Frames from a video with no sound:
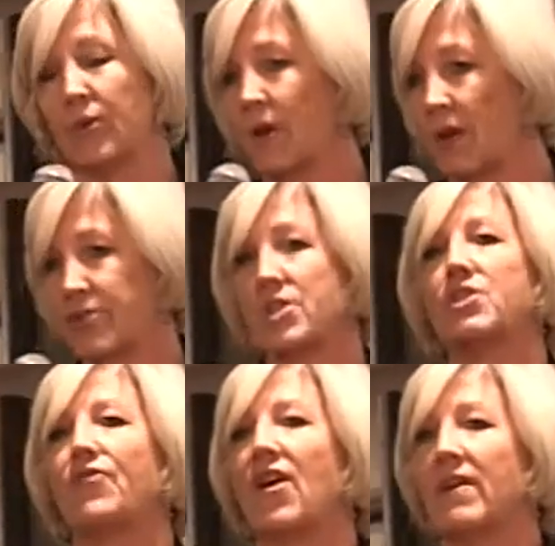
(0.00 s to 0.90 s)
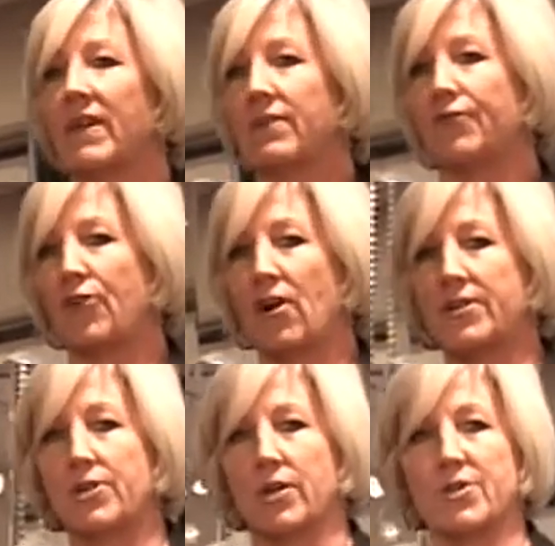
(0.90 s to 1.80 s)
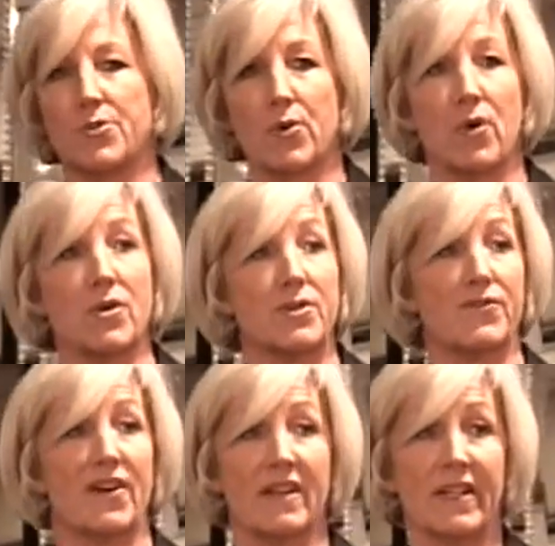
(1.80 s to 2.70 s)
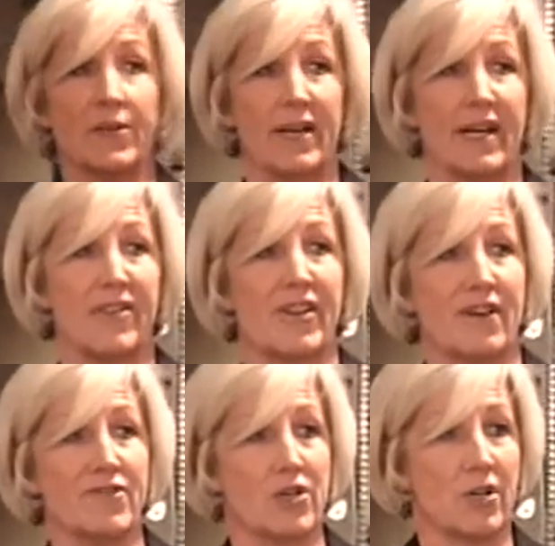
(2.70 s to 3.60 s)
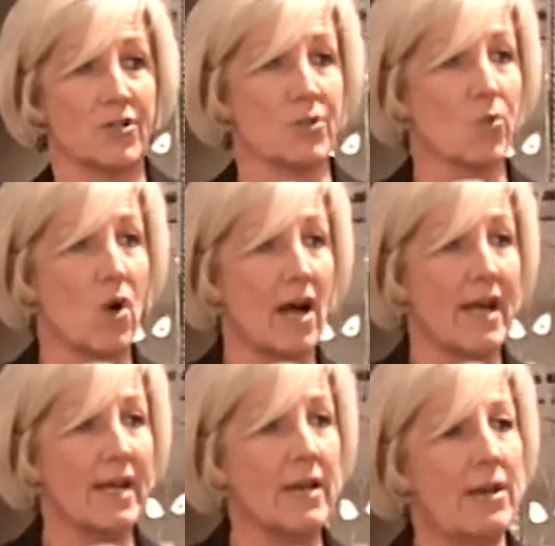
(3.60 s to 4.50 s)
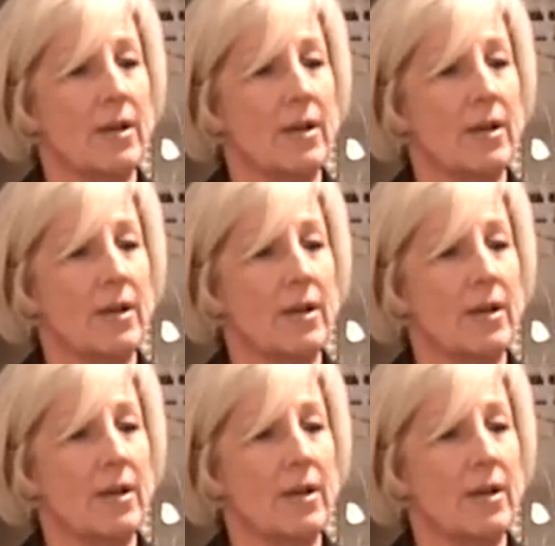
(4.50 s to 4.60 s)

We're not just filing fraud charges, we're also filing grand theft charges. Why?